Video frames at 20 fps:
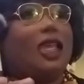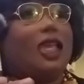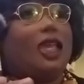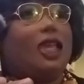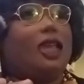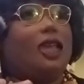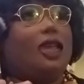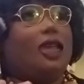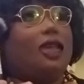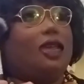
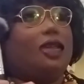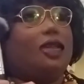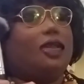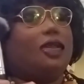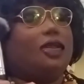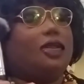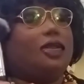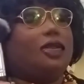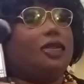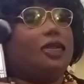
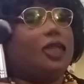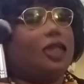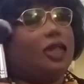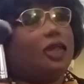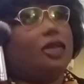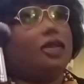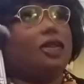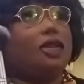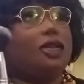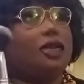And,
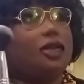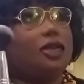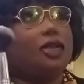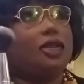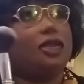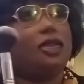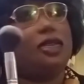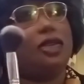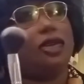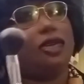
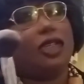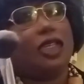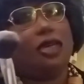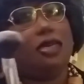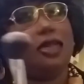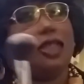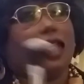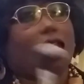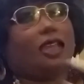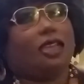you know,
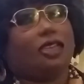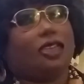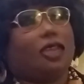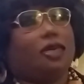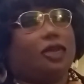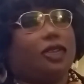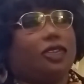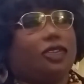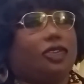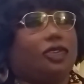keeping it at
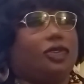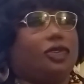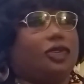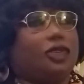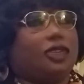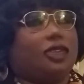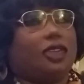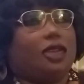72 to